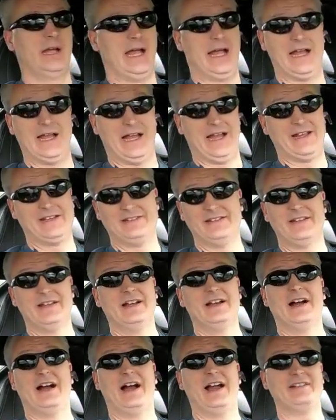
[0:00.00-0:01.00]
I,
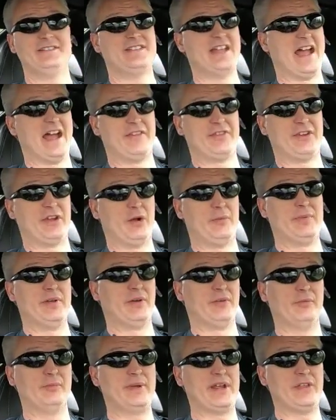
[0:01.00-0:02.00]
I doubt that I'll be
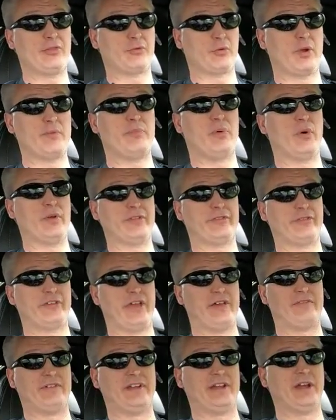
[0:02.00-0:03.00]
able to beat
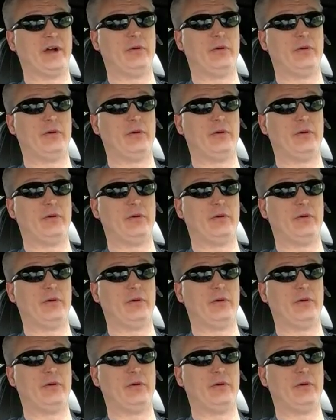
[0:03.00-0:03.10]
3.7.